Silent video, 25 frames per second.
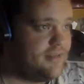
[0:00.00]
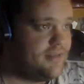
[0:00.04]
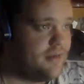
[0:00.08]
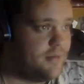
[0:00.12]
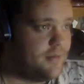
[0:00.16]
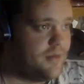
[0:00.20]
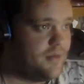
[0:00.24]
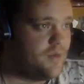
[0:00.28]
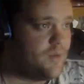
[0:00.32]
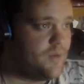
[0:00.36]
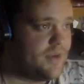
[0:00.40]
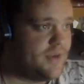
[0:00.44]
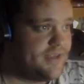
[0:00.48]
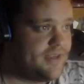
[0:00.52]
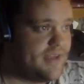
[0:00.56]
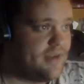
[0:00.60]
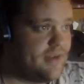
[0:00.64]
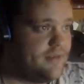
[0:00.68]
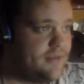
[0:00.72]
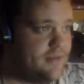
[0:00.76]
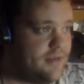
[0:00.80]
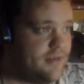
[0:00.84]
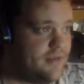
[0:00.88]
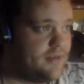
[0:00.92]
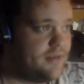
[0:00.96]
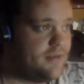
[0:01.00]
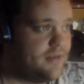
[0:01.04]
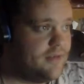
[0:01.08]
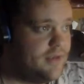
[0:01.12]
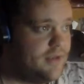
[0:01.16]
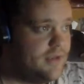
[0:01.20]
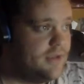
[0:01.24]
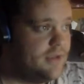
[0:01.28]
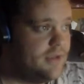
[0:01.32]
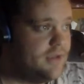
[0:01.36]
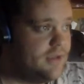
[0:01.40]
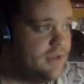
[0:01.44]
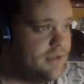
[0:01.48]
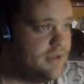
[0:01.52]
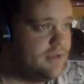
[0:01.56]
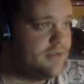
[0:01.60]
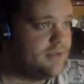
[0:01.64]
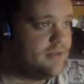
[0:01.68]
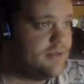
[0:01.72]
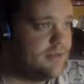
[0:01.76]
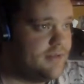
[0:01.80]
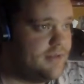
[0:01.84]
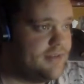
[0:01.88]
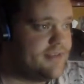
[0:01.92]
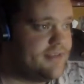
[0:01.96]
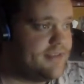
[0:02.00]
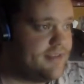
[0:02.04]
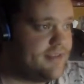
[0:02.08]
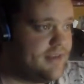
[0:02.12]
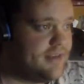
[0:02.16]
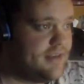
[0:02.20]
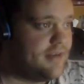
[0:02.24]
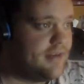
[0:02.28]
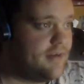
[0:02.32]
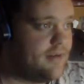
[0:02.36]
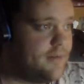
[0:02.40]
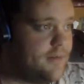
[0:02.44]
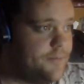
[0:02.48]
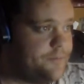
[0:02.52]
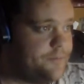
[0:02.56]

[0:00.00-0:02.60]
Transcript: I'm going to run down, let's see here.